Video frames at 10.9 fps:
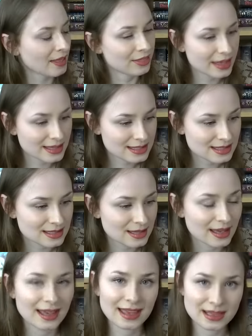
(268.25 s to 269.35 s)
This
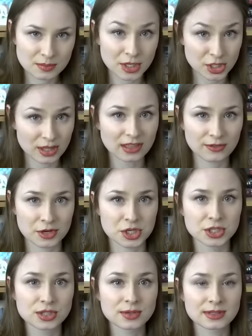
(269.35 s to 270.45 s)
is much like The
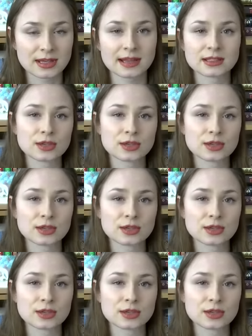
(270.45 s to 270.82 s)
Virgin Suicides,